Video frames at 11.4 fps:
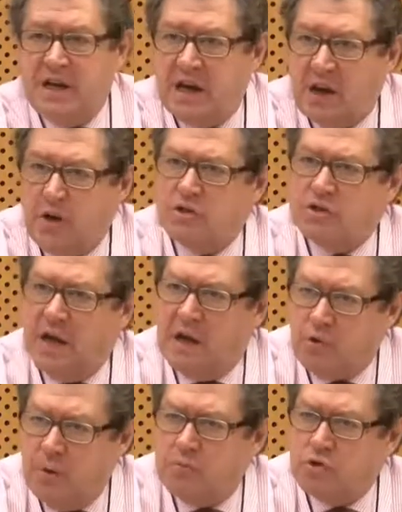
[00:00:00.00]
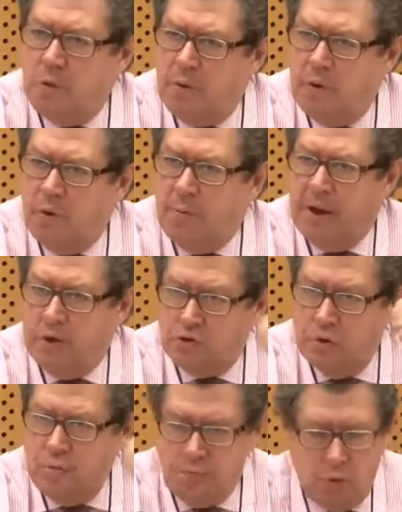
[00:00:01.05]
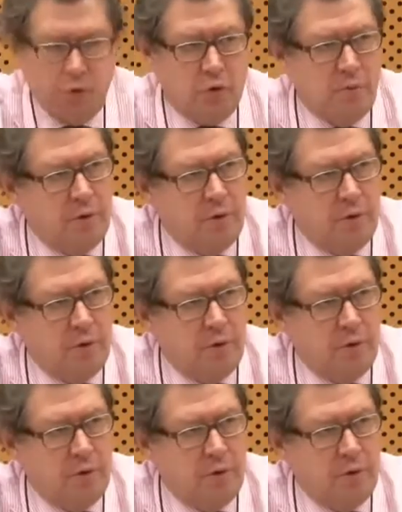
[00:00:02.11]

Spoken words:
we're not being European. We need